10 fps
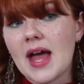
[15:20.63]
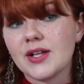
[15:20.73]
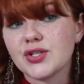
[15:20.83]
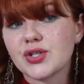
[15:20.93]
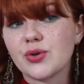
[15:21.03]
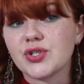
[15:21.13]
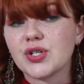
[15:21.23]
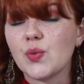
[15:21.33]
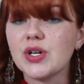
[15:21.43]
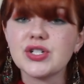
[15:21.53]
and so
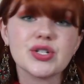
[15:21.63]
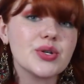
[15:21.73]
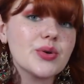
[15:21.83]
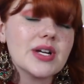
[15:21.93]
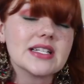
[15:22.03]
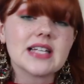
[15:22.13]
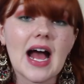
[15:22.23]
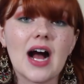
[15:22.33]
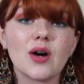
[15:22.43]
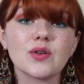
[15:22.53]
she went to his
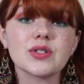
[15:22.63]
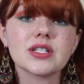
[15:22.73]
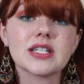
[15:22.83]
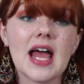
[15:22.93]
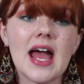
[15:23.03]
house